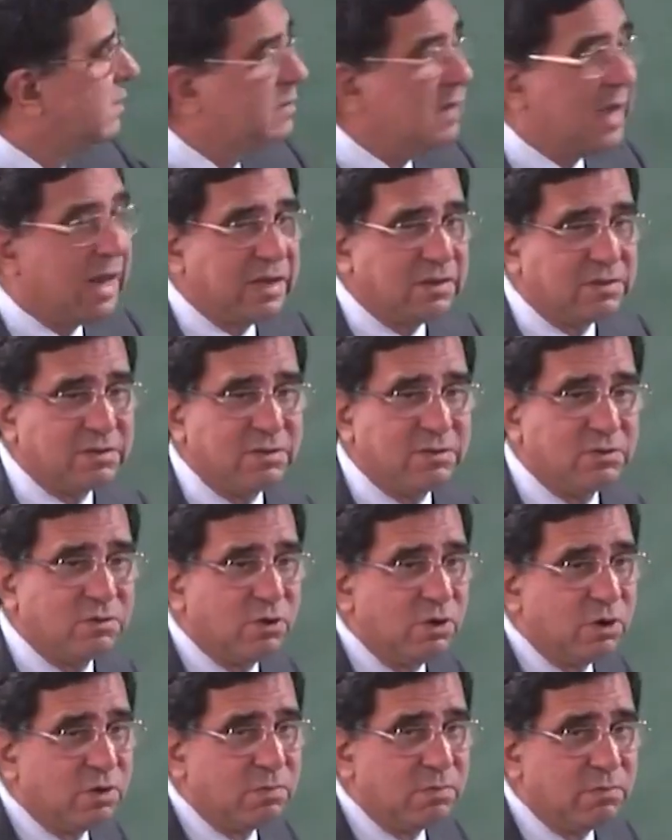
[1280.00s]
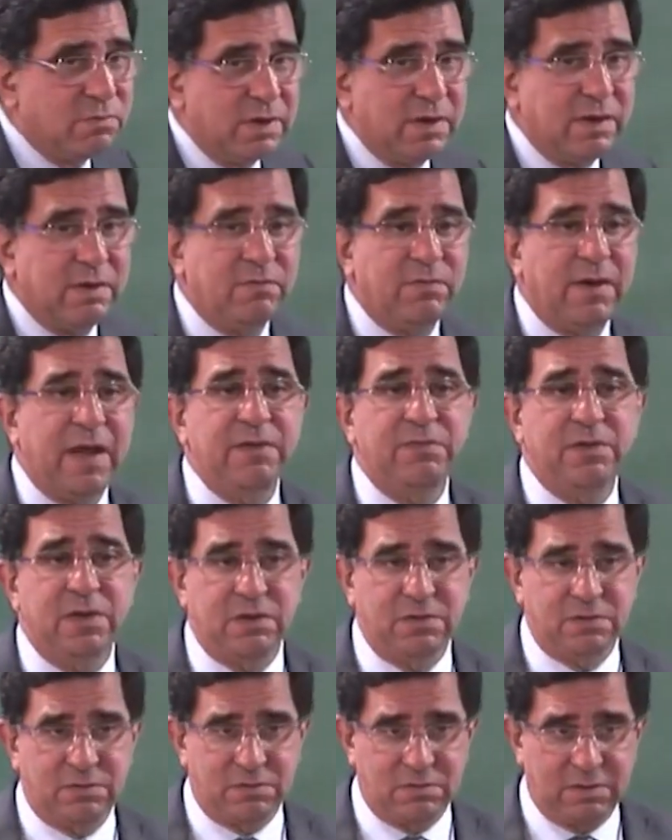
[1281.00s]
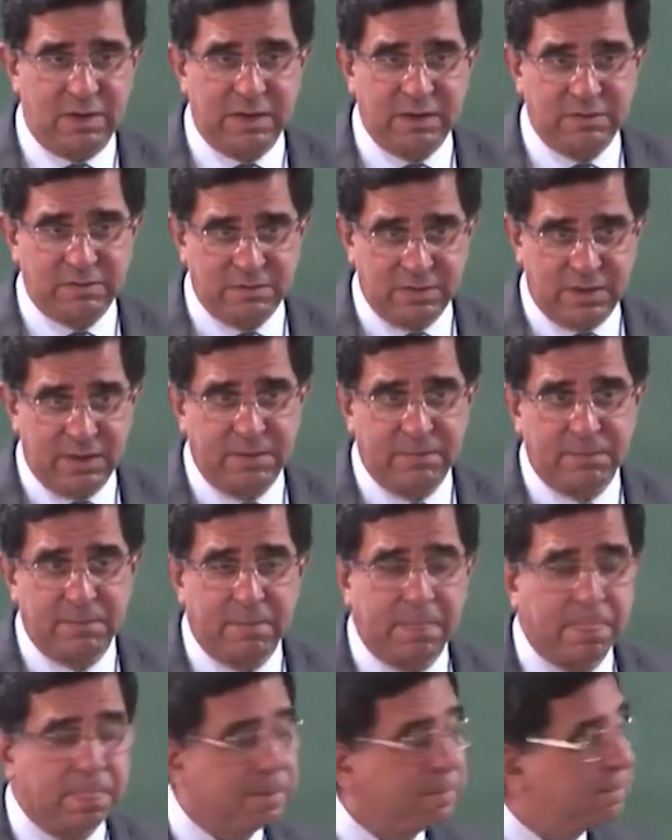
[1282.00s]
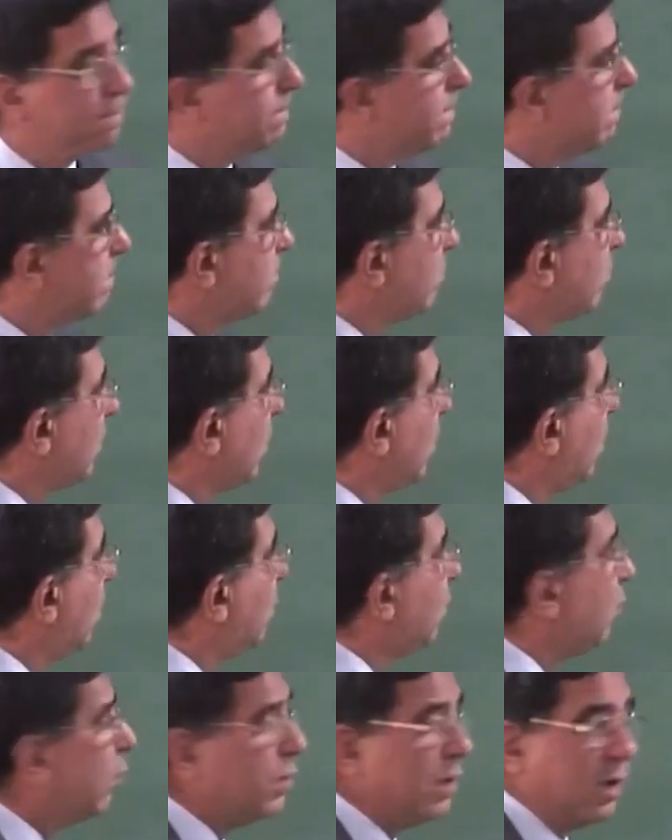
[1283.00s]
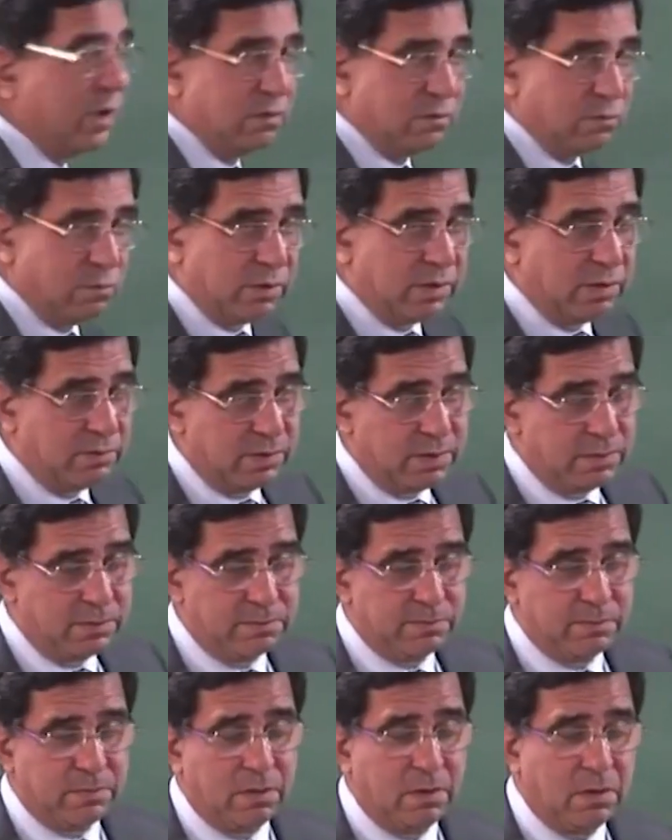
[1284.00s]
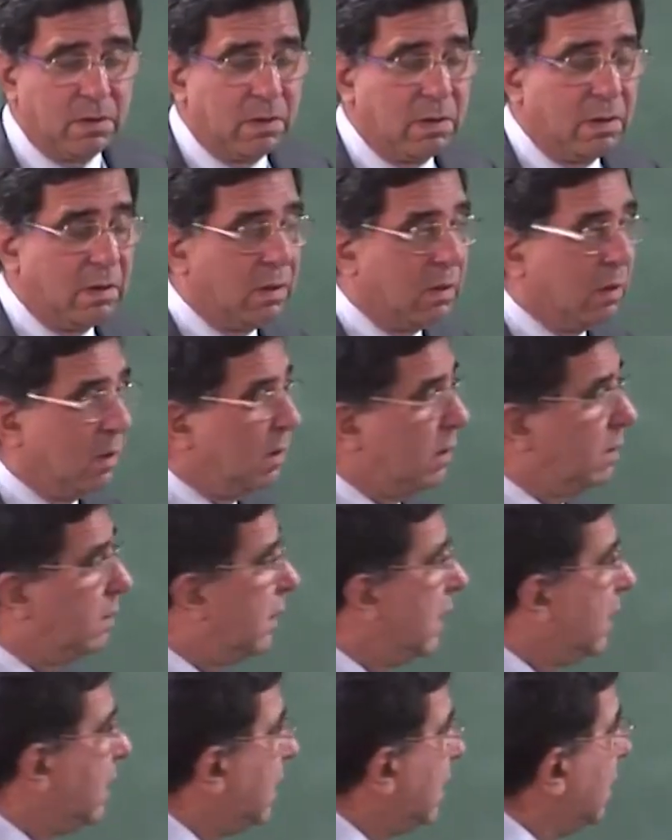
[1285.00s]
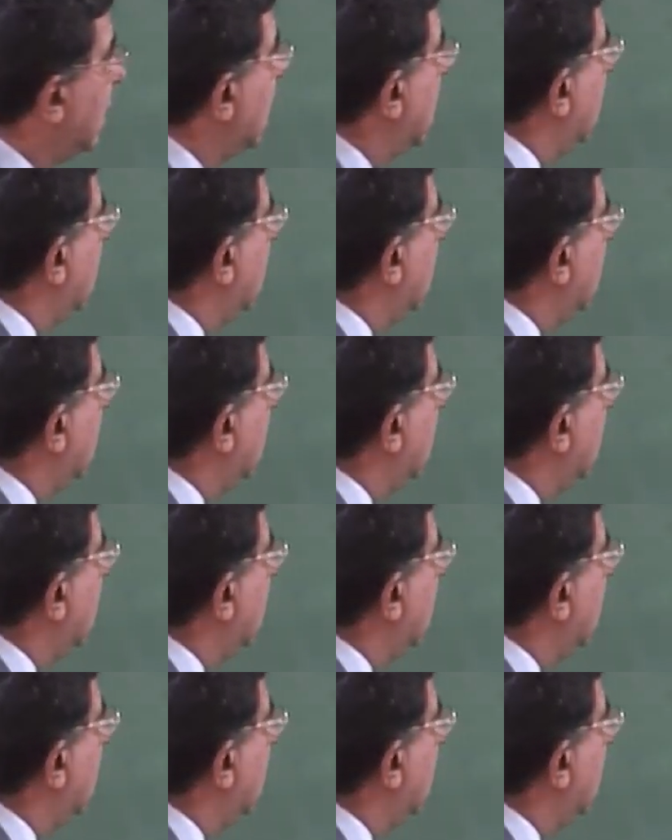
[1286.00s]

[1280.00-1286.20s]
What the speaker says: this direction is going to be filled in 5 years, let us say, or 4 years, whatever. Then